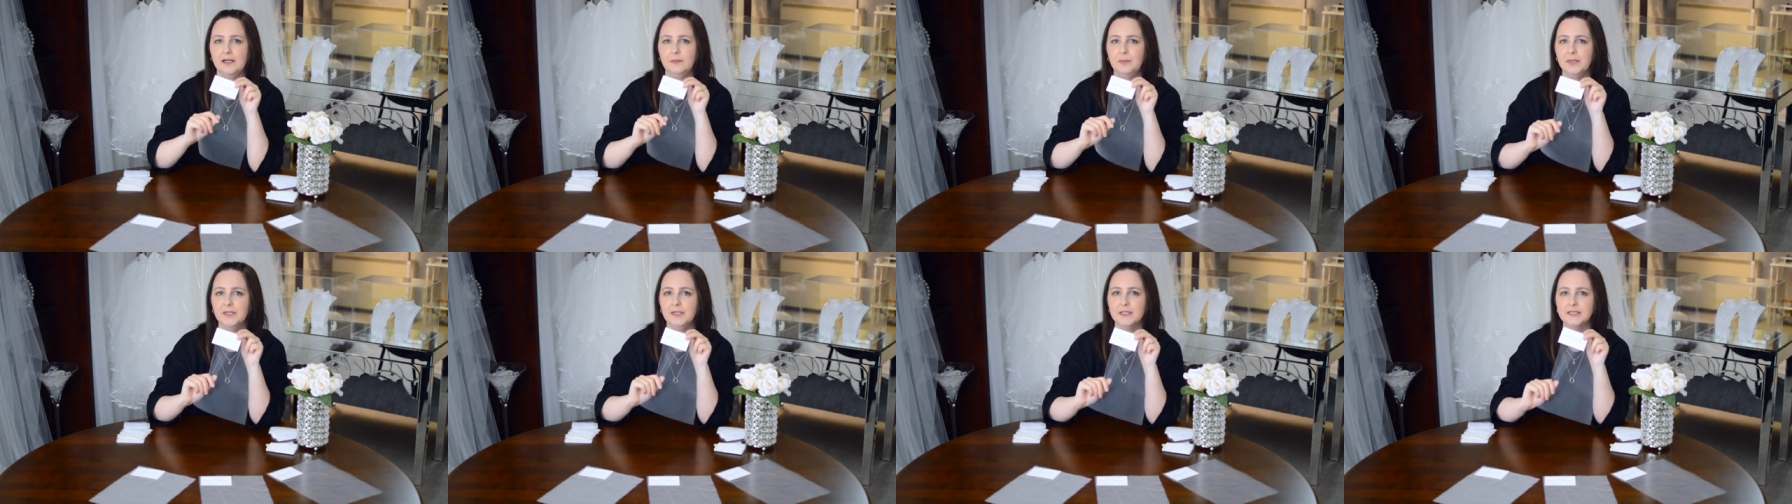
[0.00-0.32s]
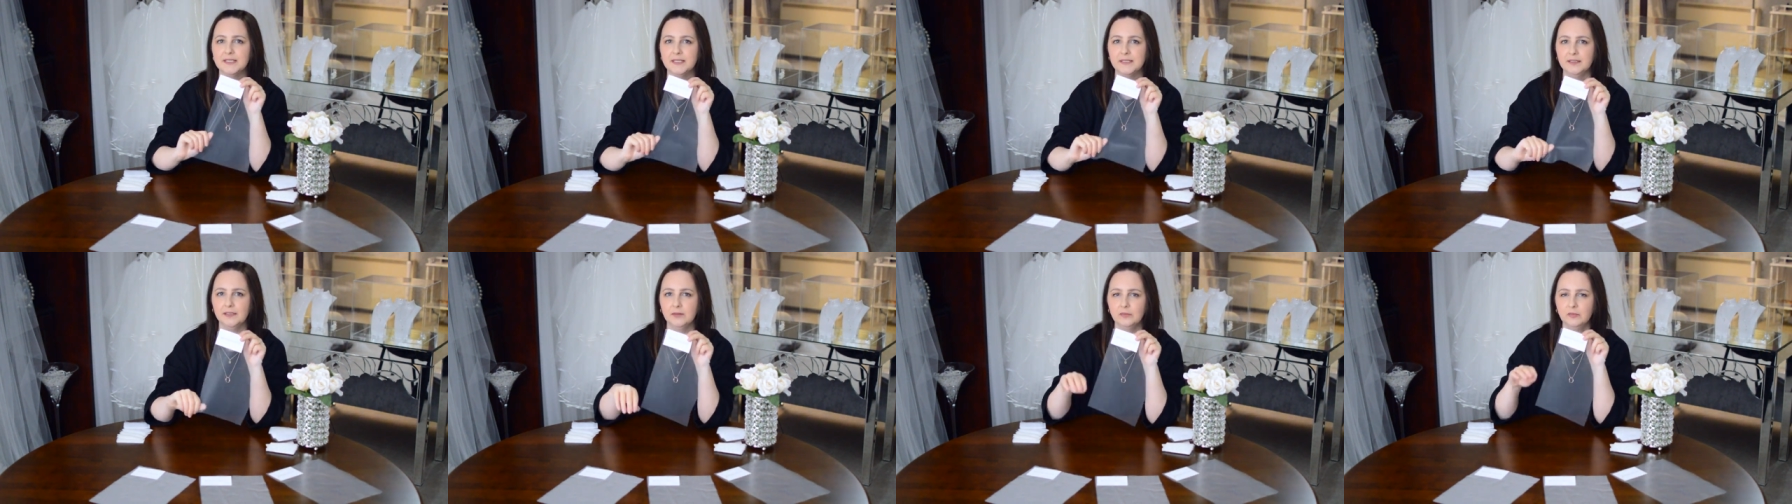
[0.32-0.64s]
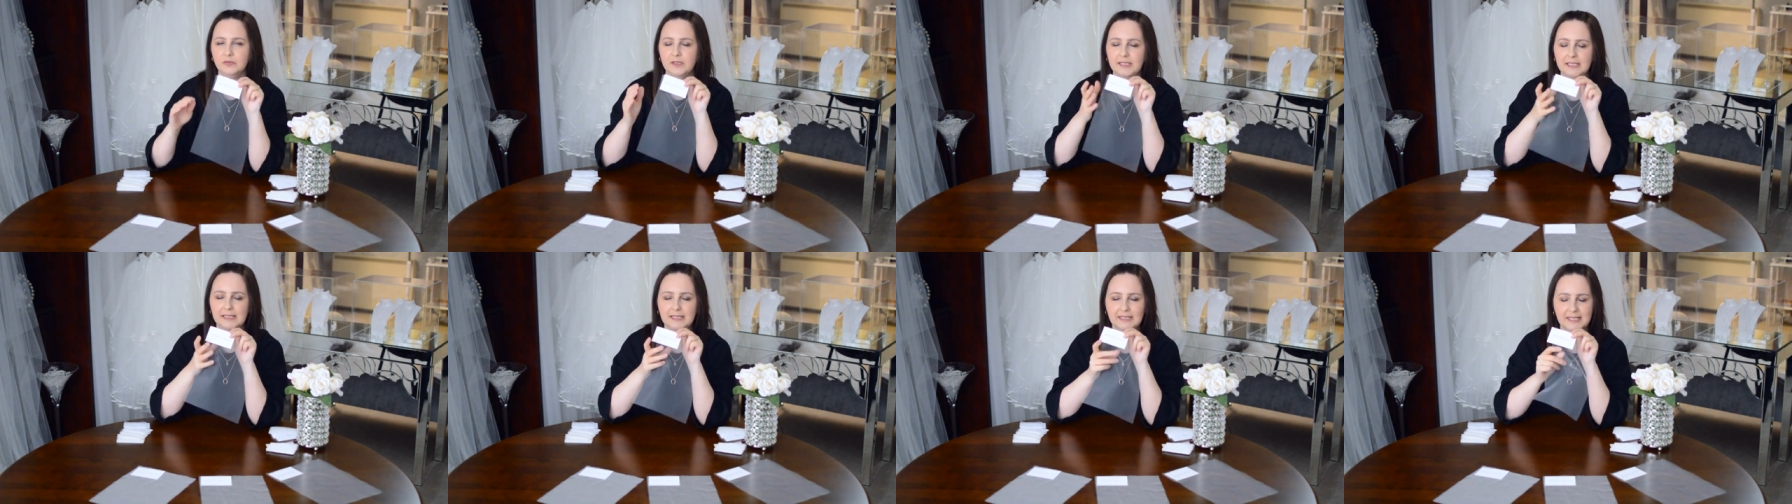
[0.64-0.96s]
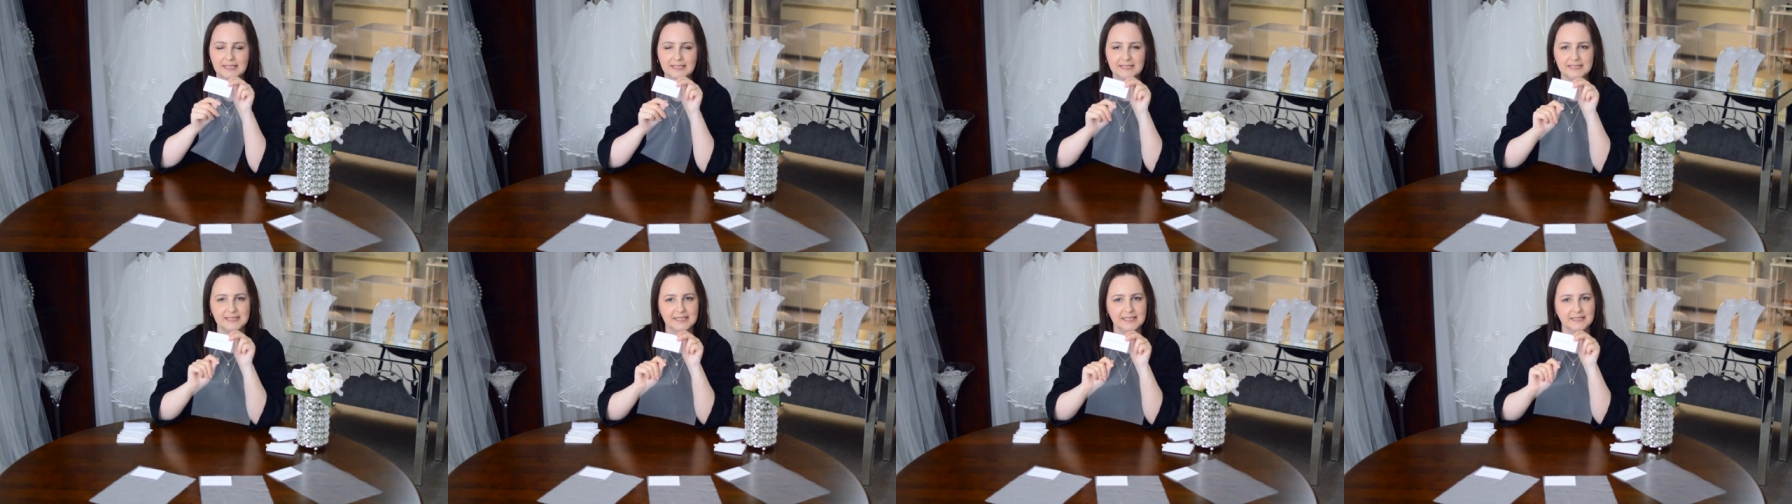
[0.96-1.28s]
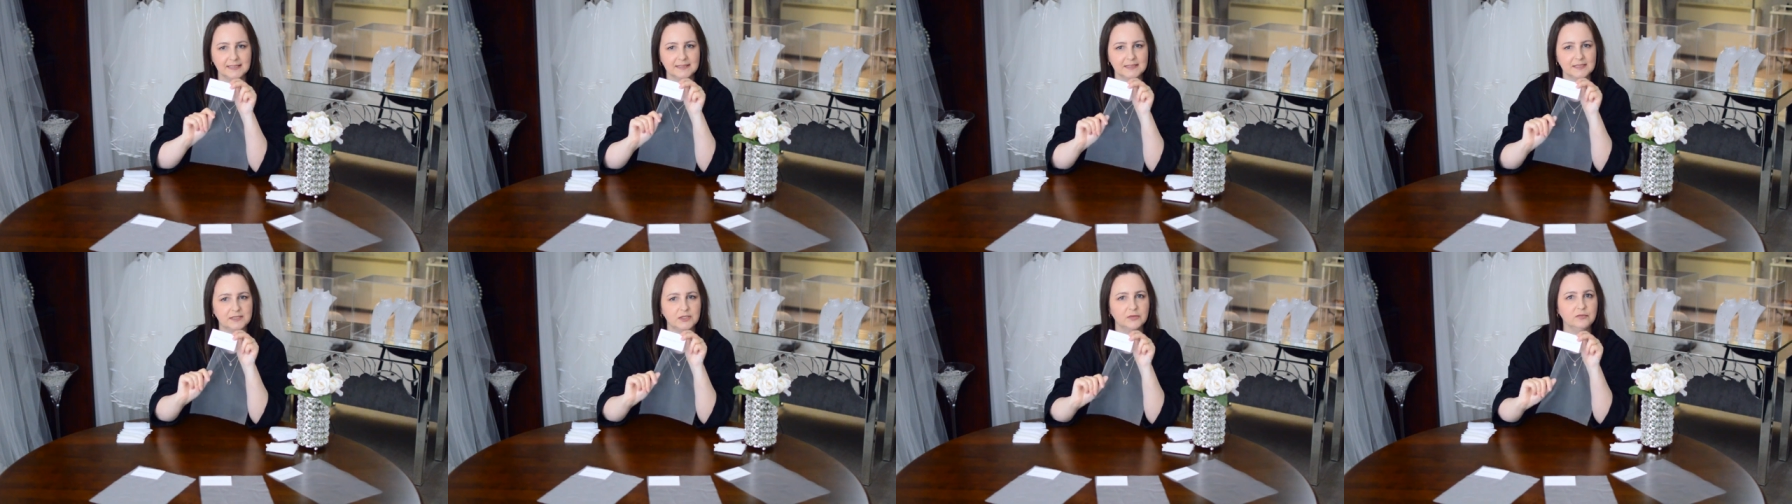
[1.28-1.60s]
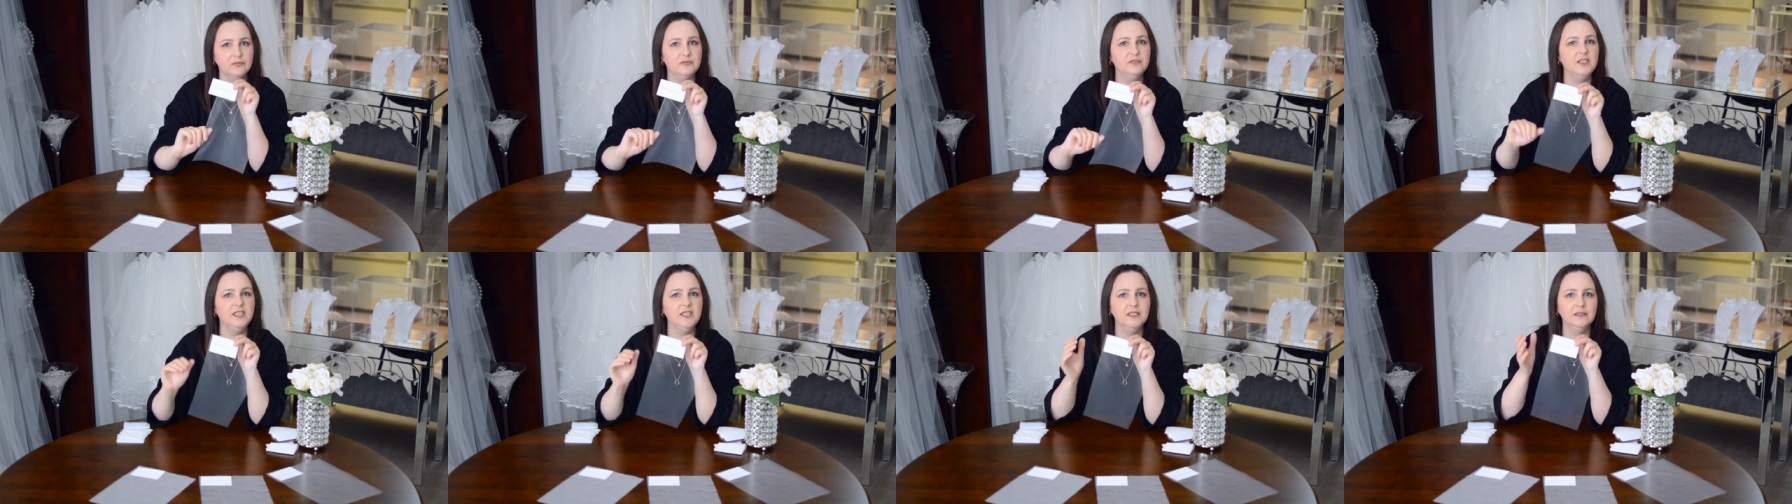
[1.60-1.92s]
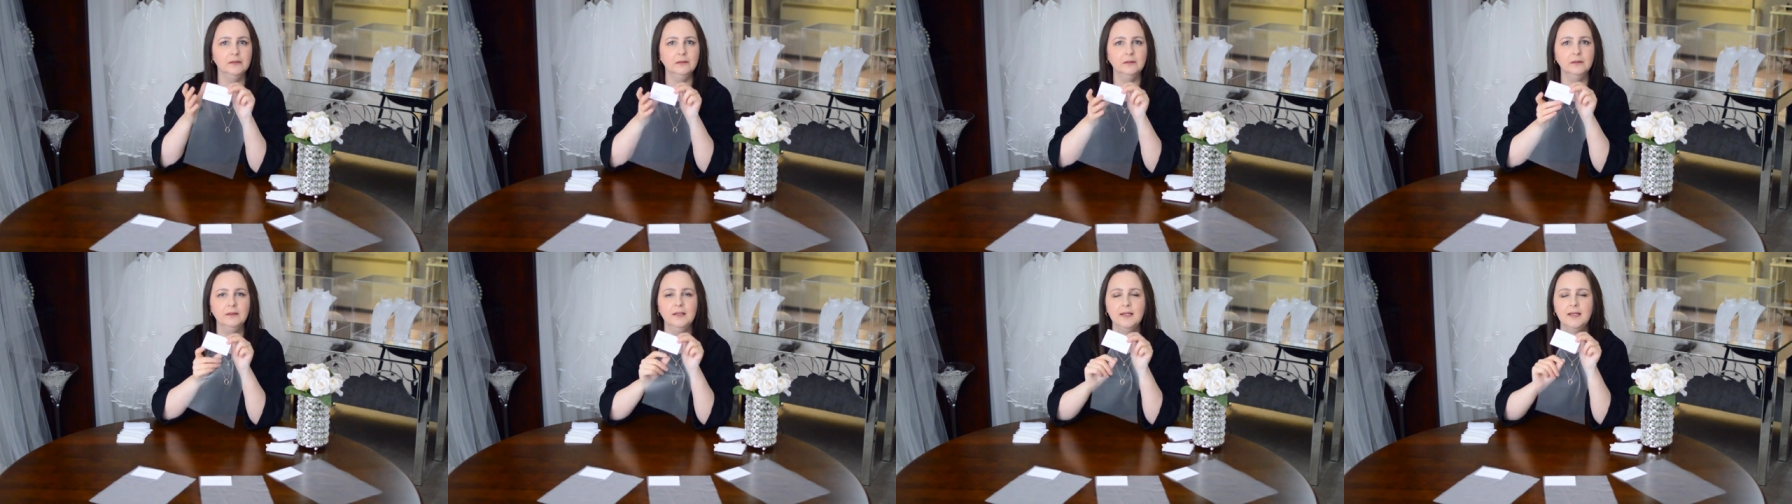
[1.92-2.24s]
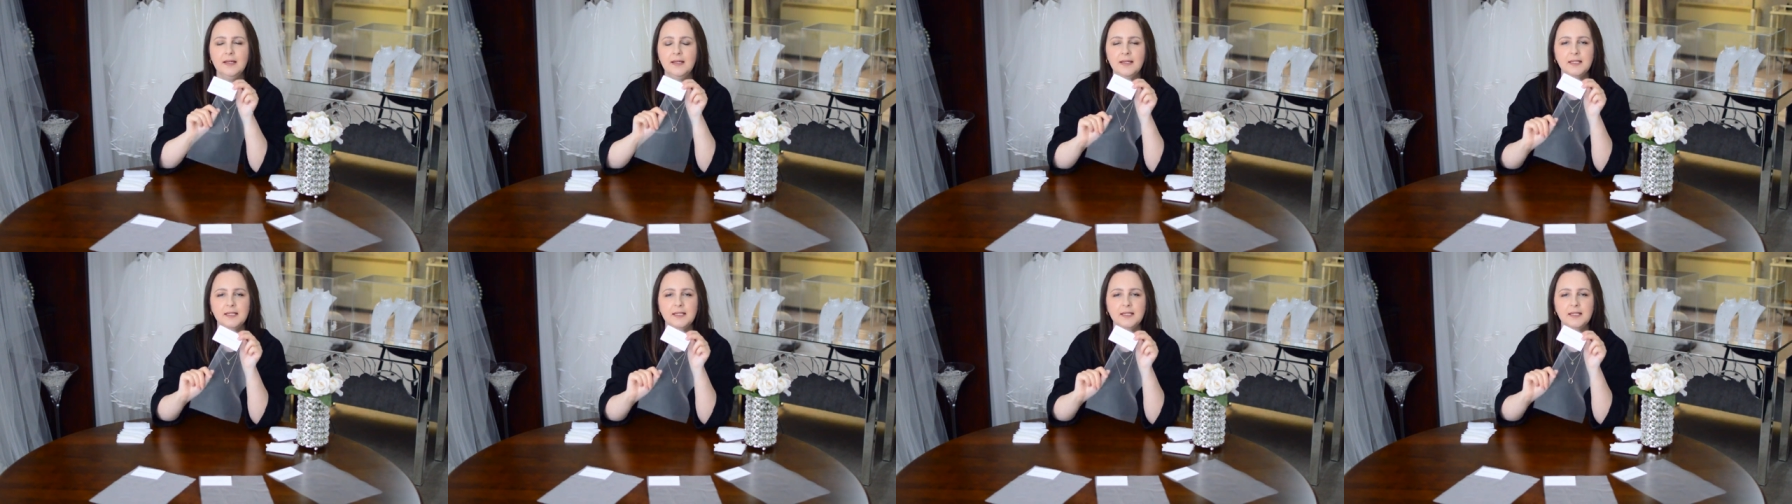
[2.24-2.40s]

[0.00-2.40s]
person that really likes things to feel